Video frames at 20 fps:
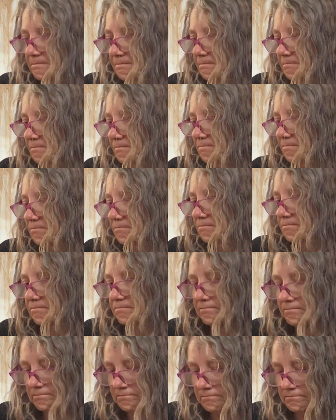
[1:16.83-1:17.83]

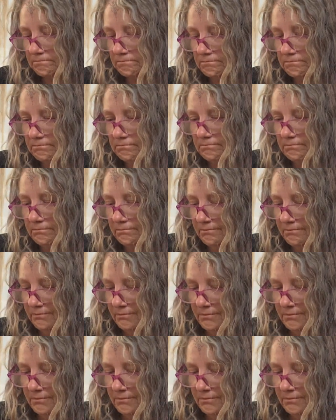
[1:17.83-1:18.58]
(silence)